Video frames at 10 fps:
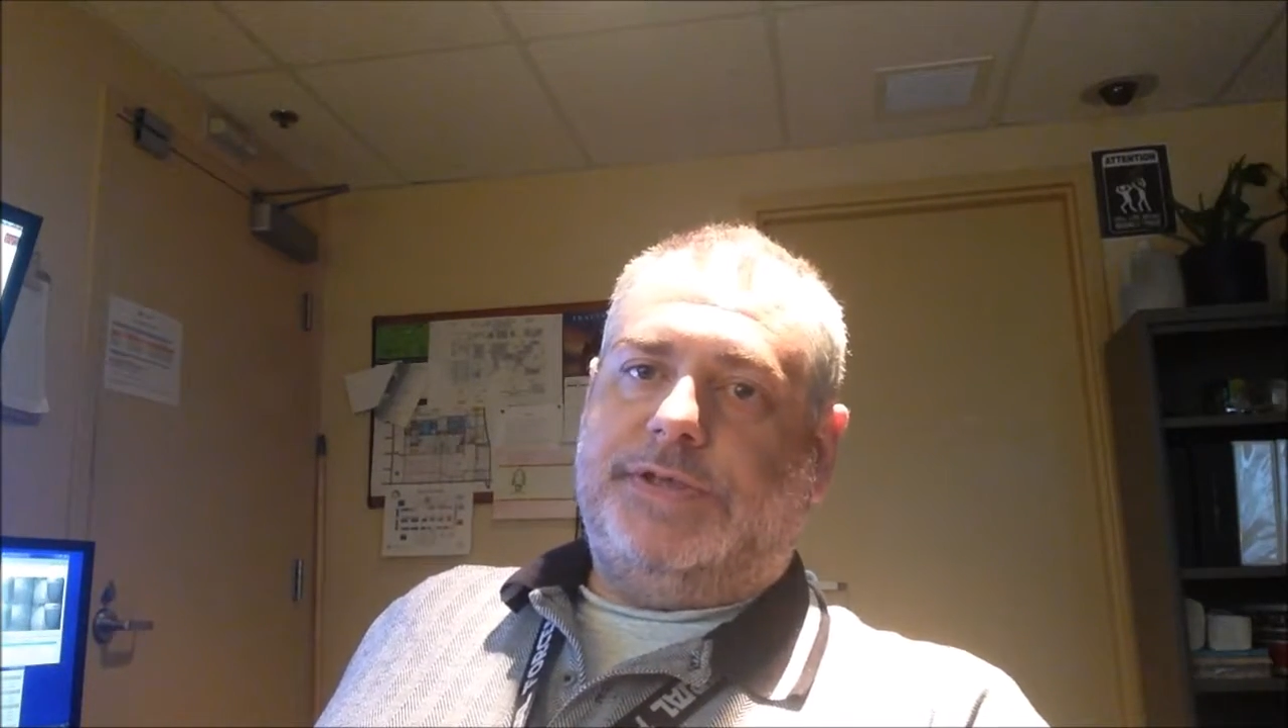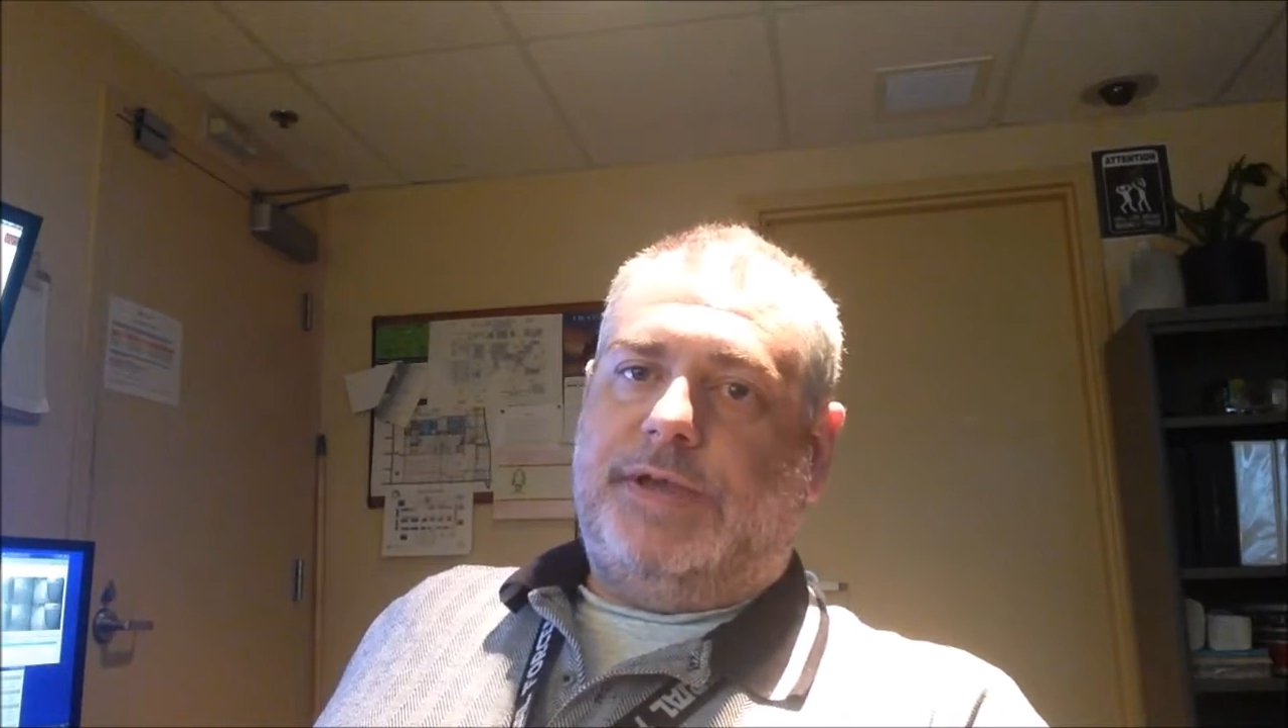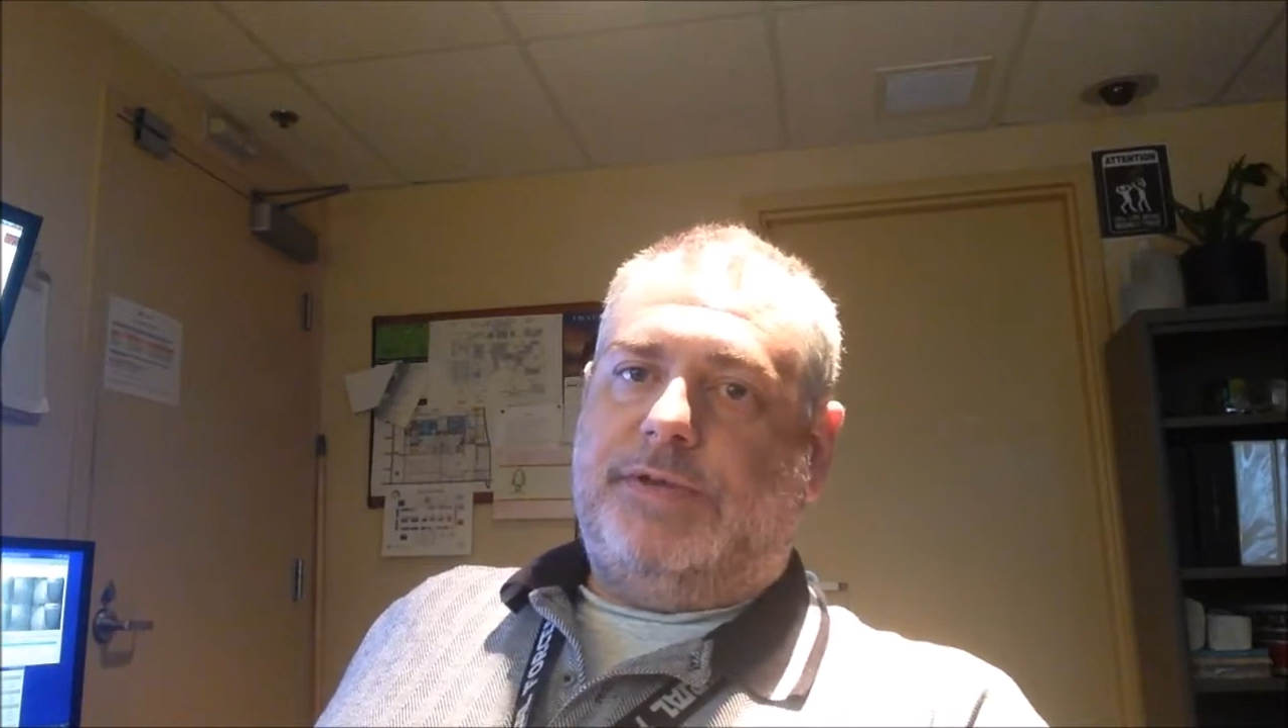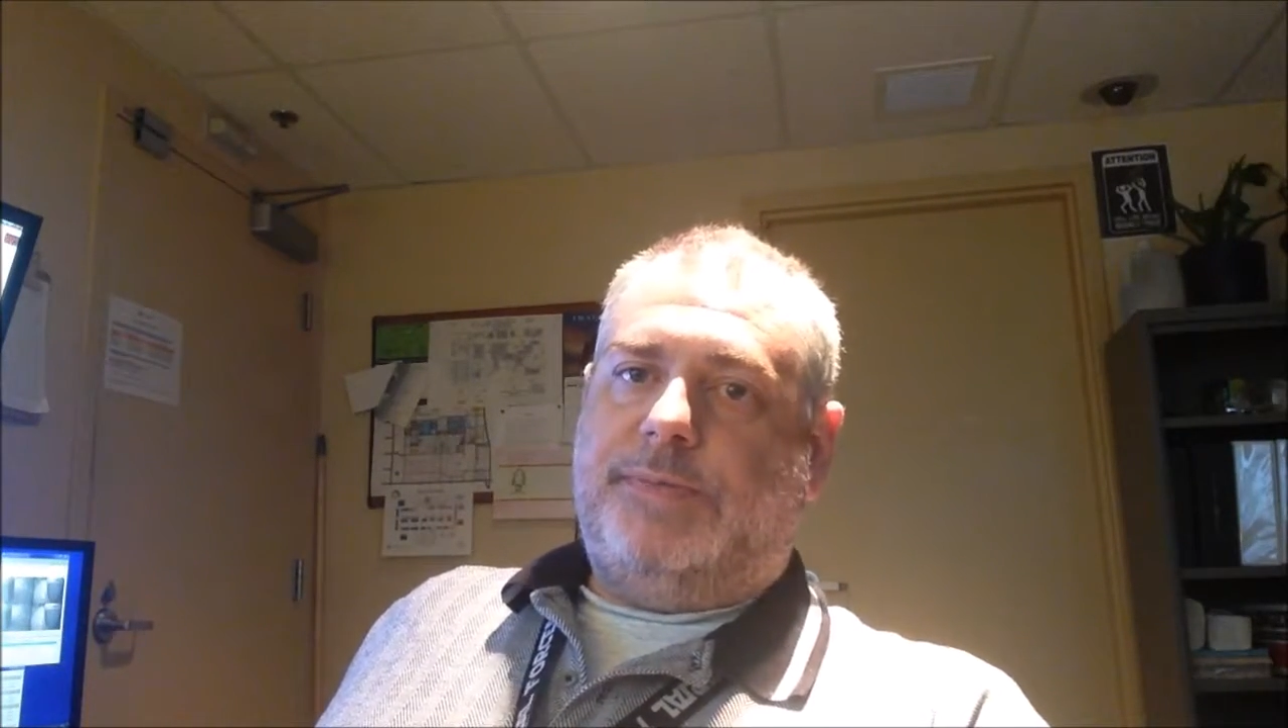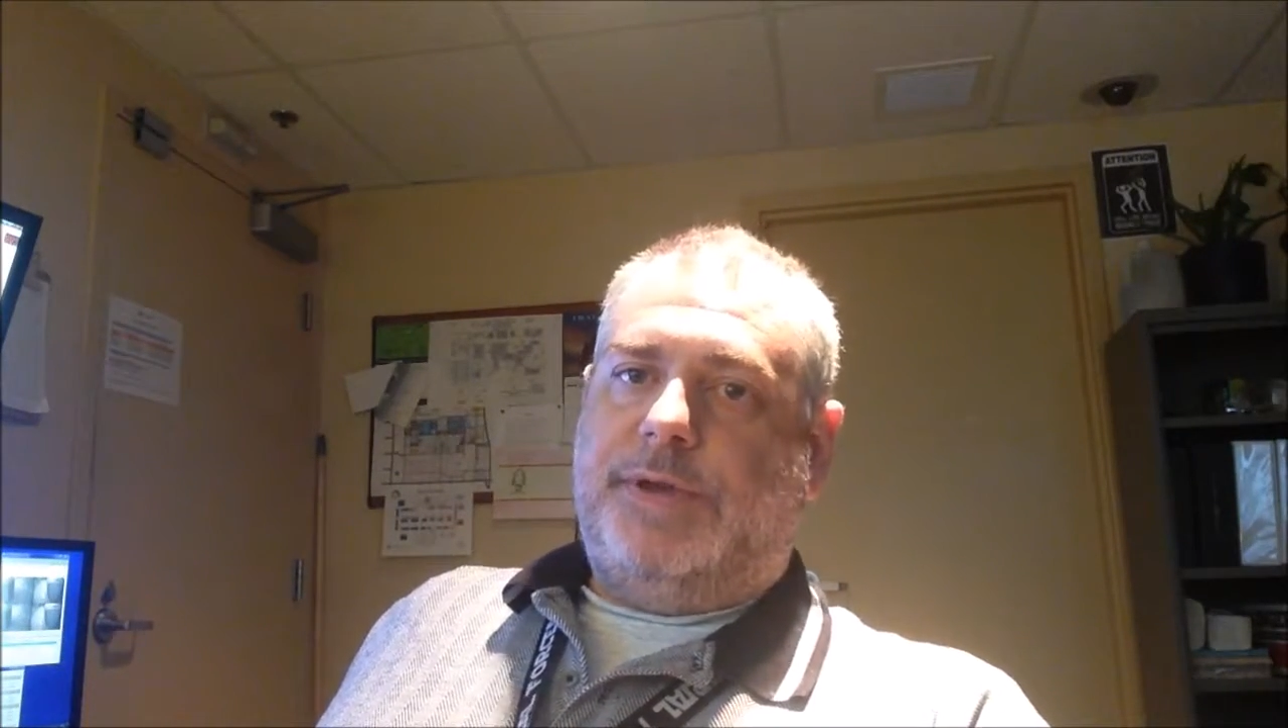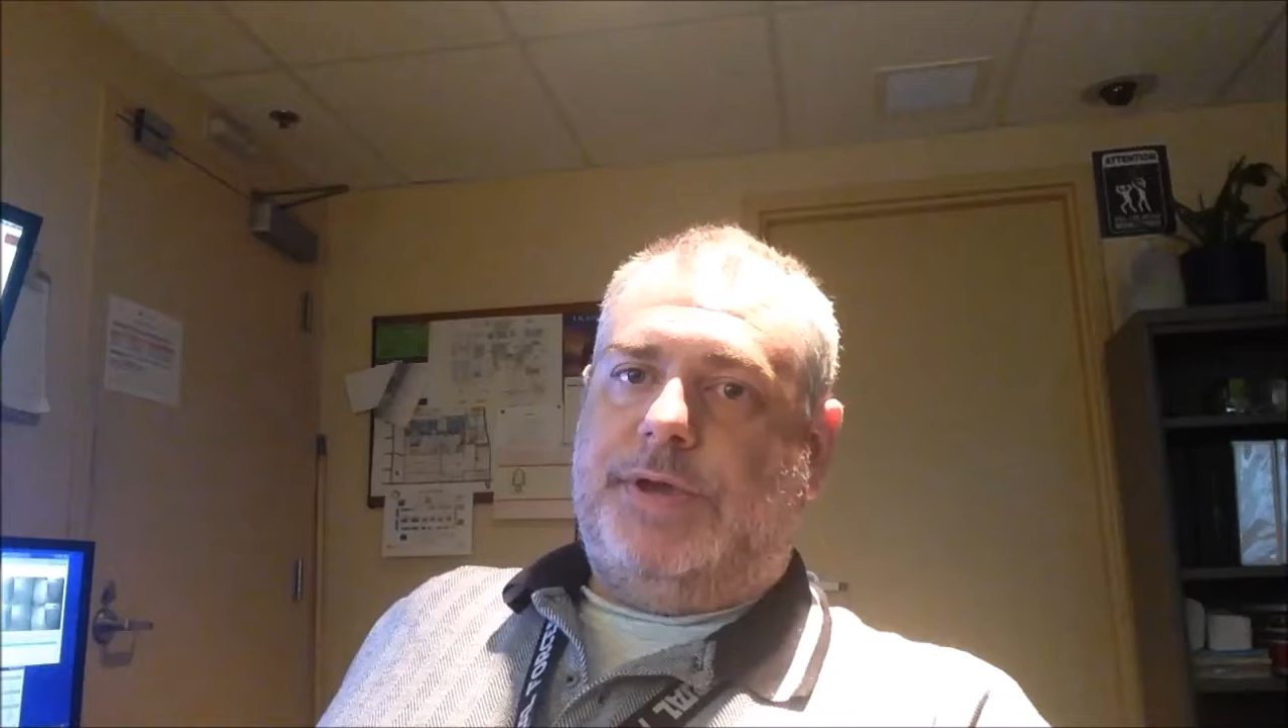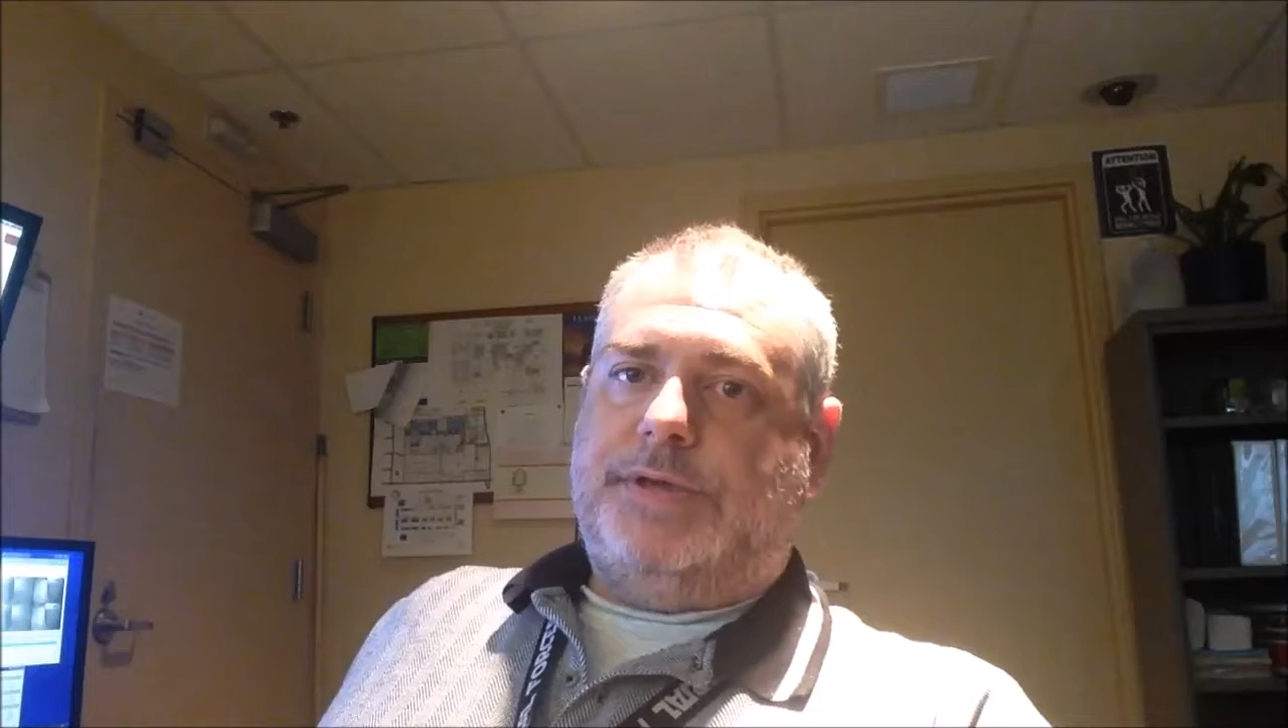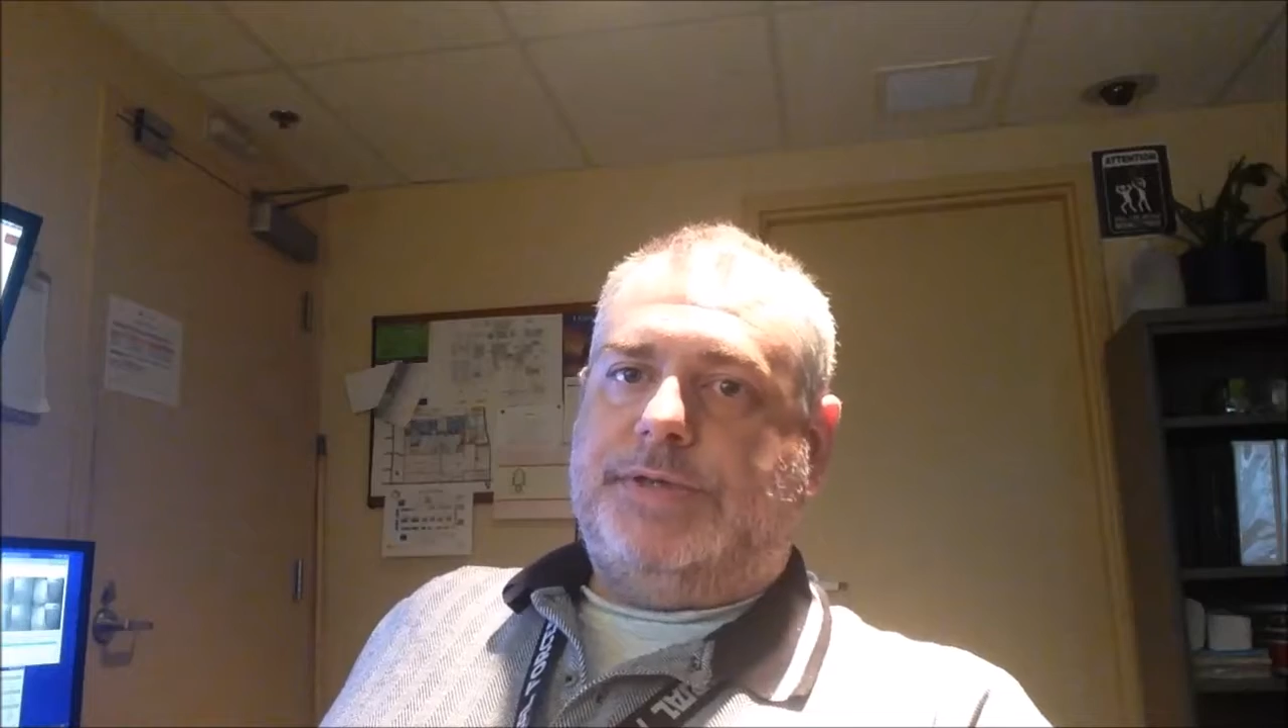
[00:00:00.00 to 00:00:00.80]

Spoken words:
I have to pay,